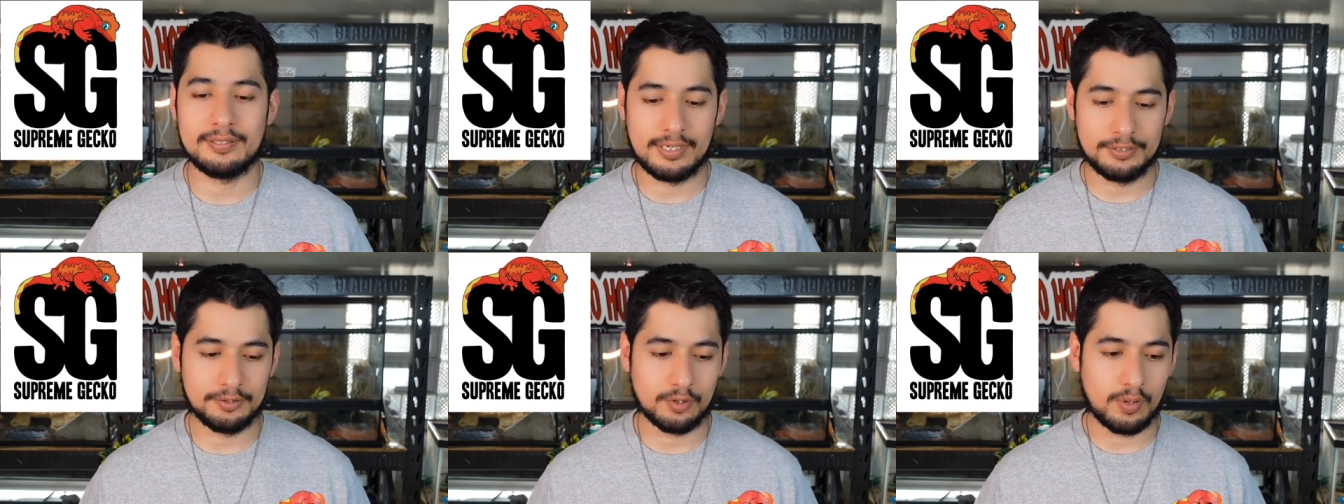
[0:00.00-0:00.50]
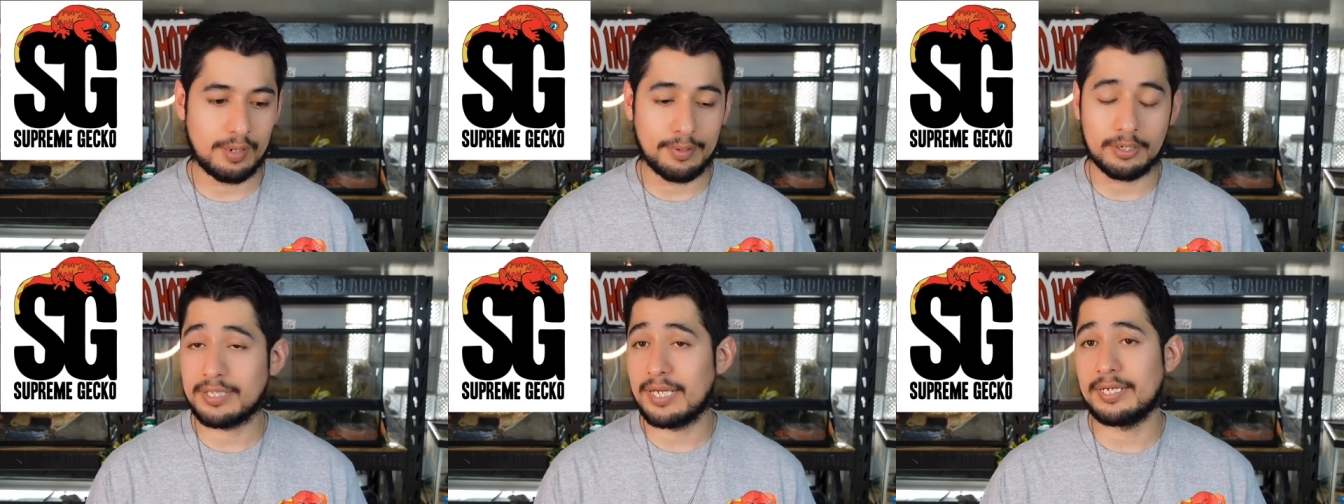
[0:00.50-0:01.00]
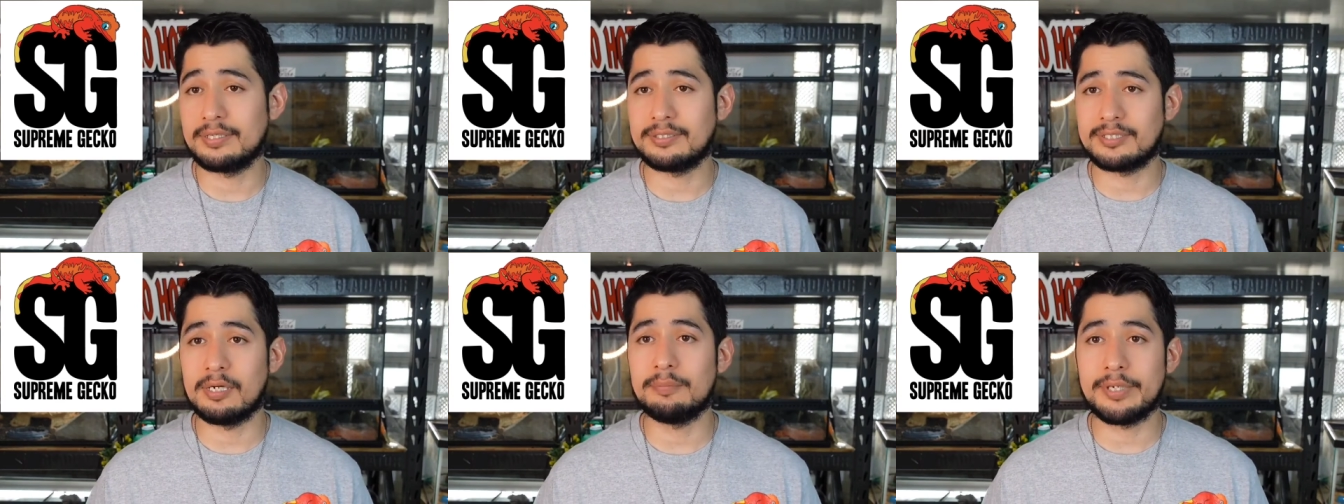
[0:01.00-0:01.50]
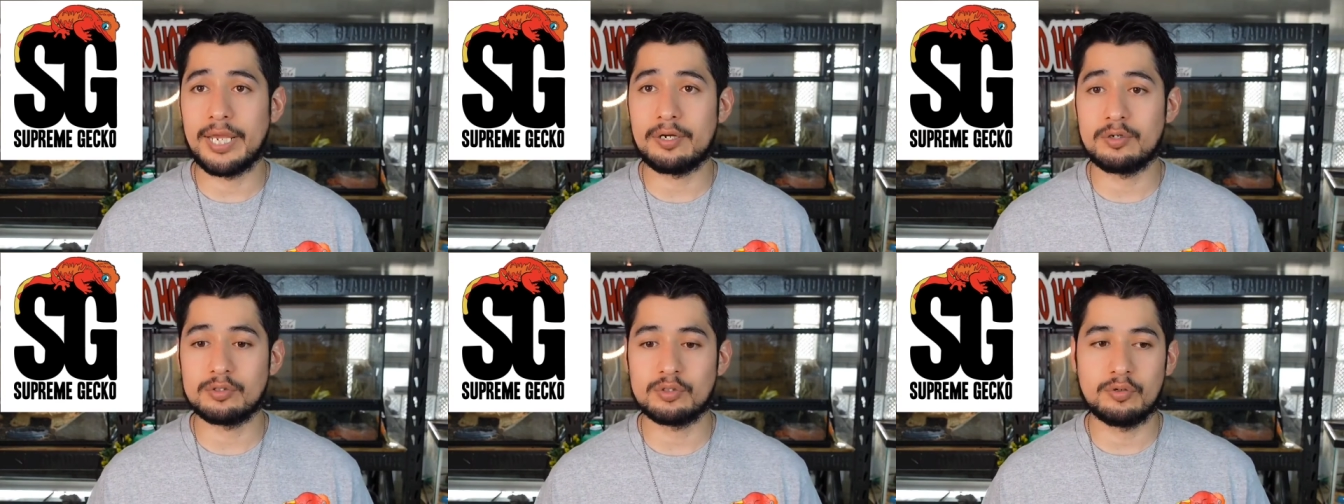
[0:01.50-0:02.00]
Uh, you know about getting some
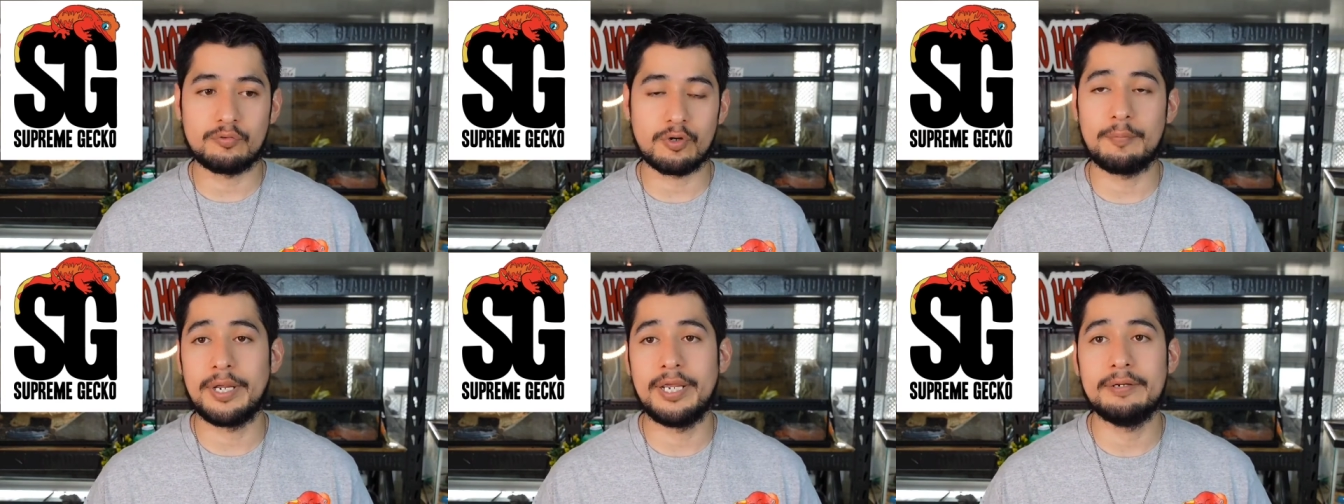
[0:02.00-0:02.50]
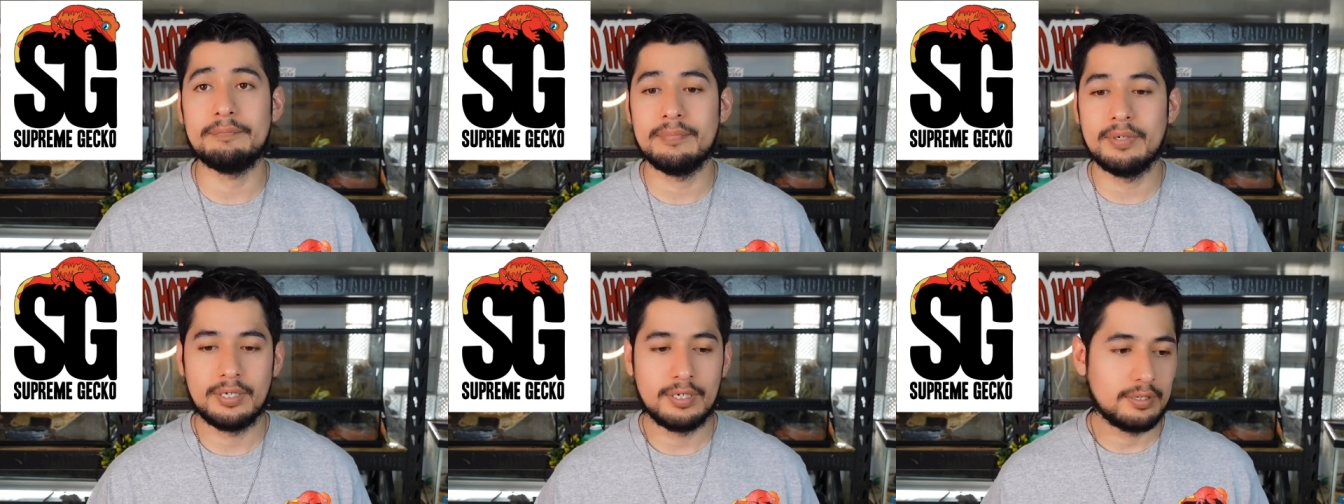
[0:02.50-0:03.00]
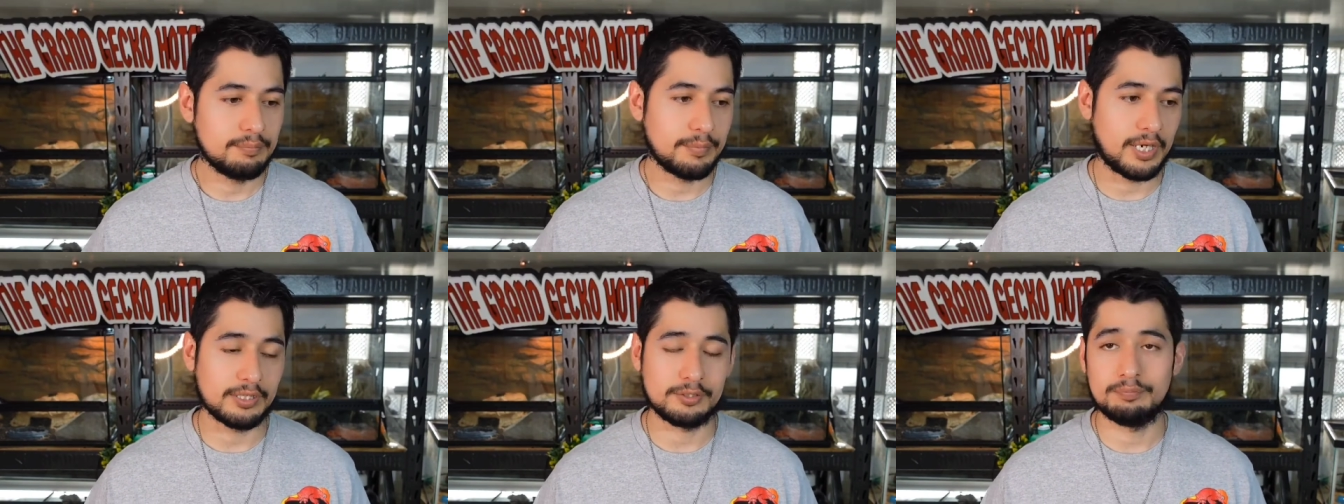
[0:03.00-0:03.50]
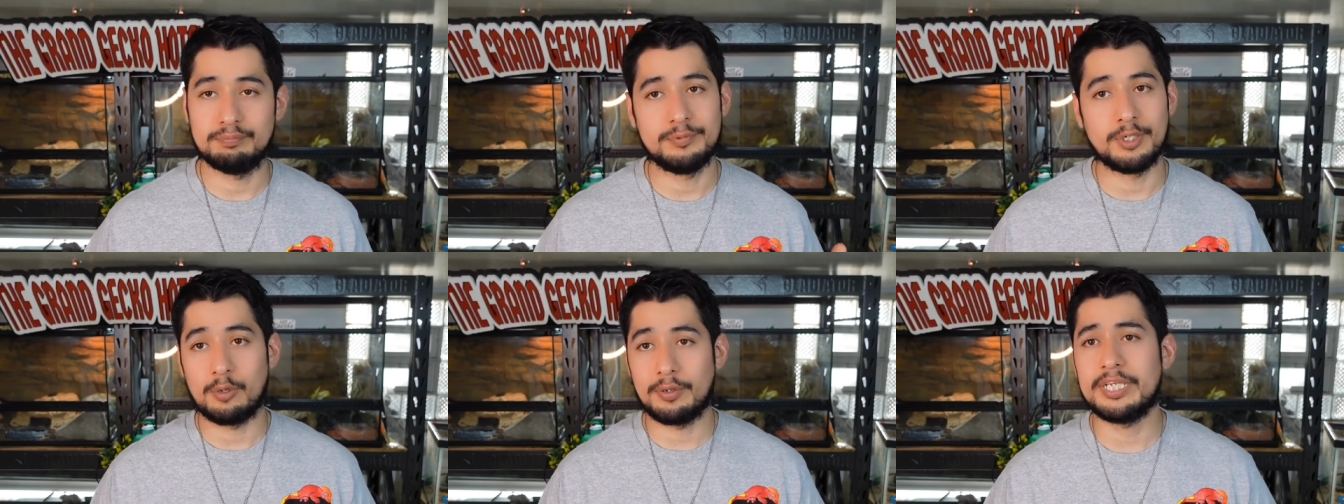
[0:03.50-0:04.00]
geckos from him because
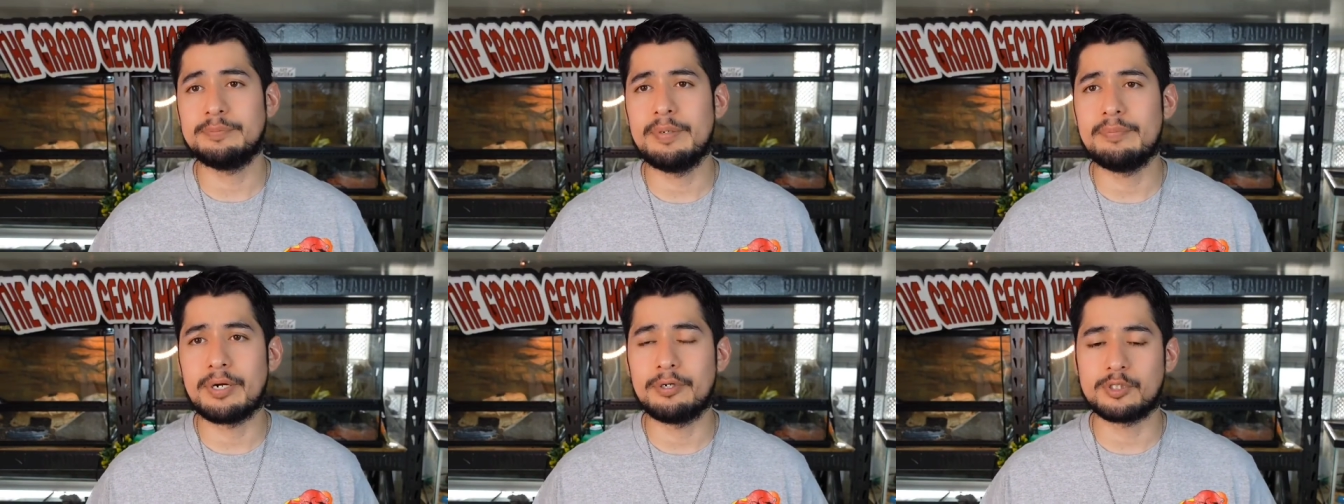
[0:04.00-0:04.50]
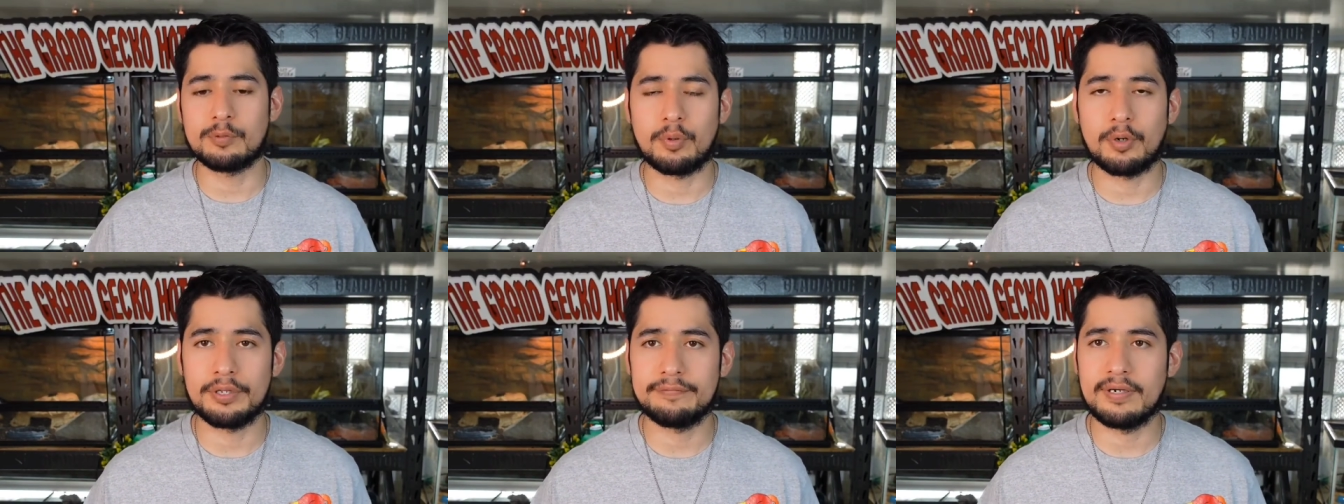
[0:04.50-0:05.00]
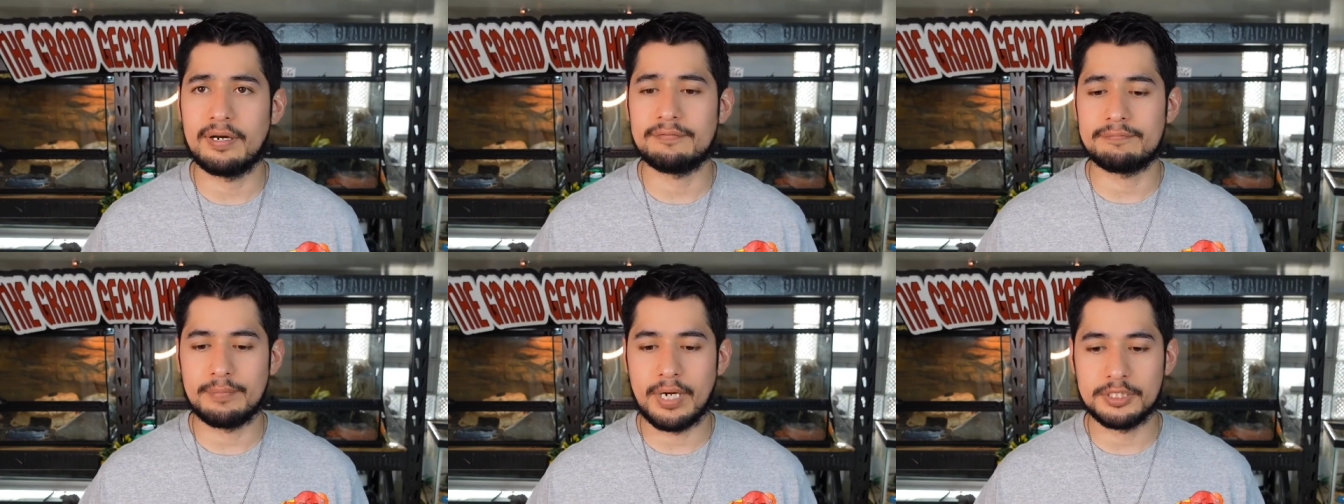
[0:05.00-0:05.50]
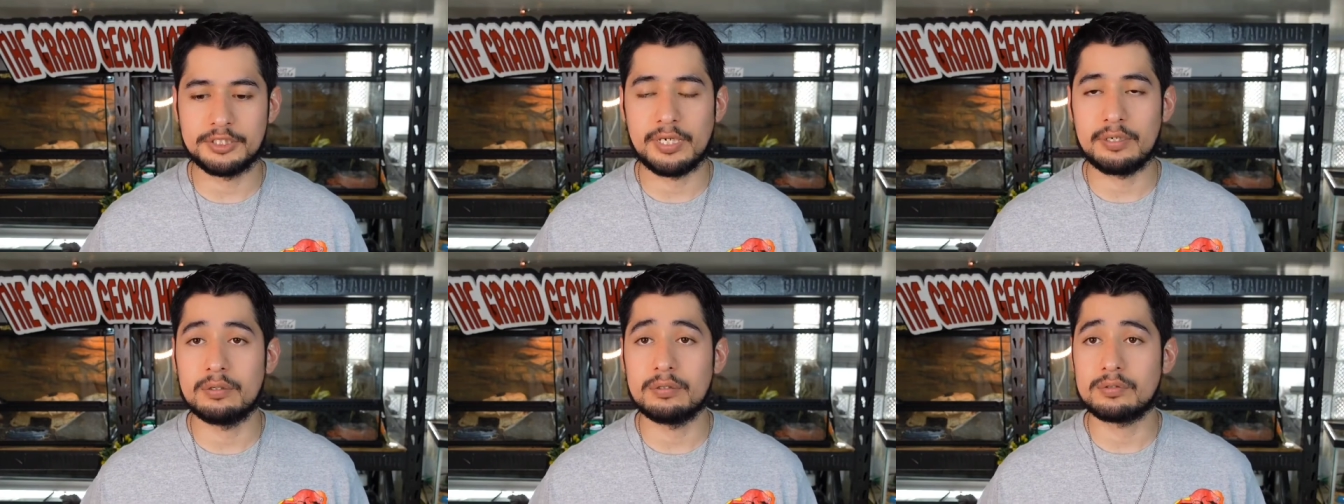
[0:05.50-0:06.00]
you know he's been very supportive of my
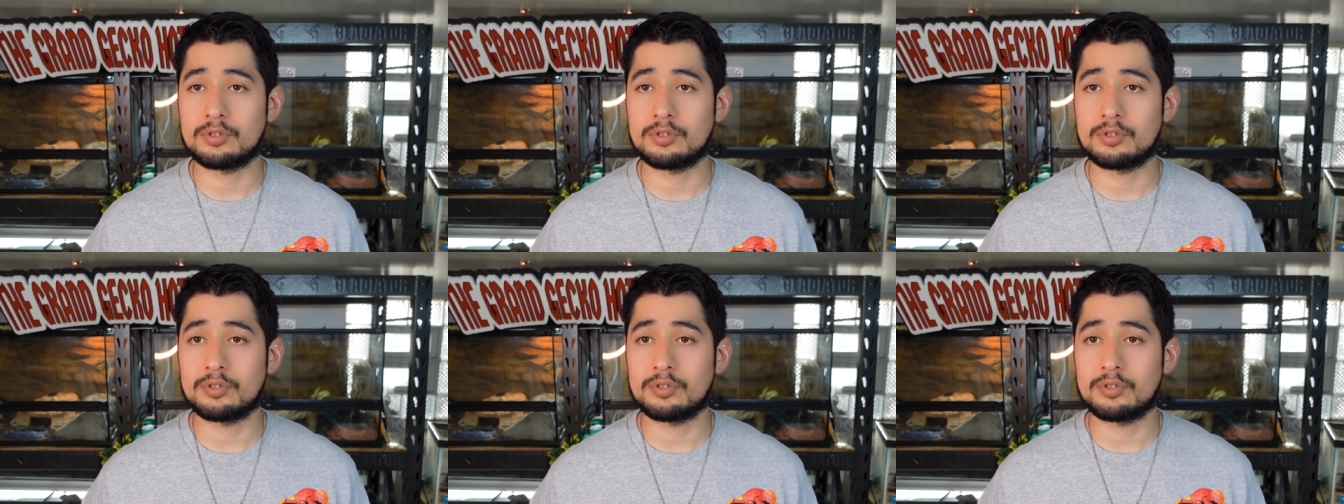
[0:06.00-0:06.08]
channel.